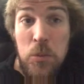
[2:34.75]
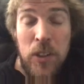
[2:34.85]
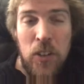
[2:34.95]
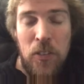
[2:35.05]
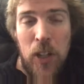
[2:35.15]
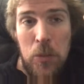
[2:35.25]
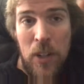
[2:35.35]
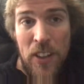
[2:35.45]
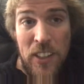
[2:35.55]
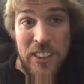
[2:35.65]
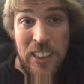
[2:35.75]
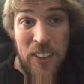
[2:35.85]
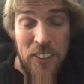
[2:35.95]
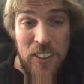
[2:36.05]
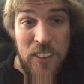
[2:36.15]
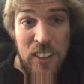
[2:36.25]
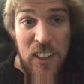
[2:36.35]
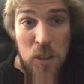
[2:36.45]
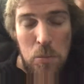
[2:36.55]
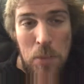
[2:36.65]
putting a film on the cylinder,
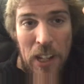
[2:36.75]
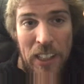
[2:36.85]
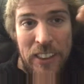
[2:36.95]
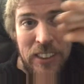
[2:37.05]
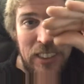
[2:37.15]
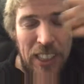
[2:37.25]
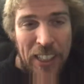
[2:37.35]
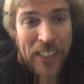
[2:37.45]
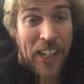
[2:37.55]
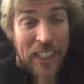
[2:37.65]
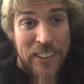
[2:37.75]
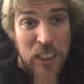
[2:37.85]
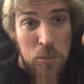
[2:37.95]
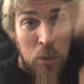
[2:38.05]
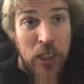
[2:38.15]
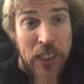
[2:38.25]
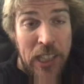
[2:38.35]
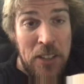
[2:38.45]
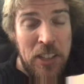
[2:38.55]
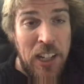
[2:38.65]
base, and gasket, and putting it
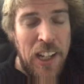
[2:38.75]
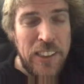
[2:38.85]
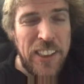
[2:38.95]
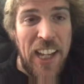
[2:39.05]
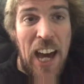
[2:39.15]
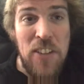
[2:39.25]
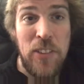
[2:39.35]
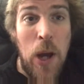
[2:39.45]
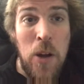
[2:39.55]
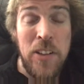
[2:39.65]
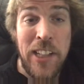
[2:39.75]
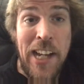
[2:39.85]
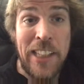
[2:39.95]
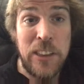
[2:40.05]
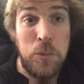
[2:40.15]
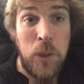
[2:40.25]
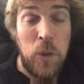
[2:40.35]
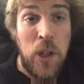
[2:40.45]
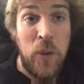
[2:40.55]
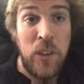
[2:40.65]
together. That lasted like half an hour and the gasket
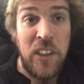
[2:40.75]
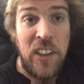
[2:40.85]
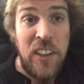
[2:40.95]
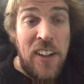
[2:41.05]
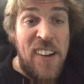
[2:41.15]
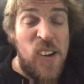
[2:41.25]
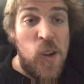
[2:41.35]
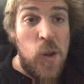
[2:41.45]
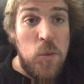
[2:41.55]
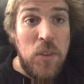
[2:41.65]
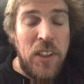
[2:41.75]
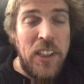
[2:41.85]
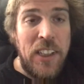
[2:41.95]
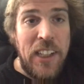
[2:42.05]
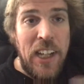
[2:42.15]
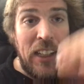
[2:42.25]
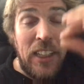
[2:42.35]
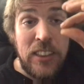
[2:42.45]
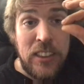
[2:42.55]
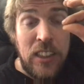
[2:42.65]
blew out. And in the end,
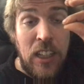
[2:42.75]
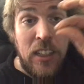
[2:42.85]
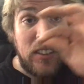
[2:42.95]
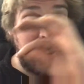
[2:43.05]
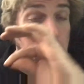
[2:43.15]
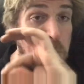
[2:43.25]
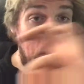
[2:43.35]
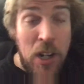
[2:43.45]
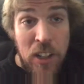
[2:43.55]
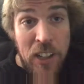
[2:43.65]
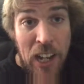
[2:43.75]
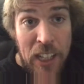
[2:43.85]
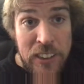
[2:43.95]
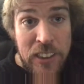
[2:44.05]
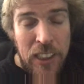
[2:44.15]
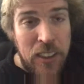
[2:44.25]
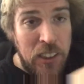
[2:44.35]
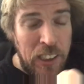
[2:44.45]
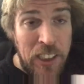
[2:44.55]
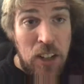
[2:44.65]
I just got just a bare gasket,
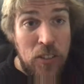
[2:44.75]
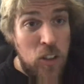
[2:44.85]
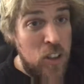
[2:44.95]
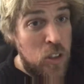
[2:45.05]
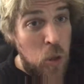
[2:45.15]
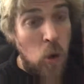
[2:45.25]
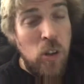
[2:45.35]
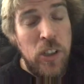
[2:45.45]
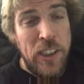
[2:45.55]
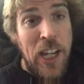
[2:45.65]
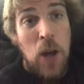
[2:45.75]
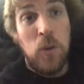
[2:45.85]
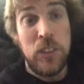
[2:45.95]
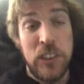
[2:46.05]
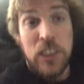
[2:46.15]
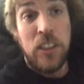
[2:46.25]
cleaned it off good, torqued it down with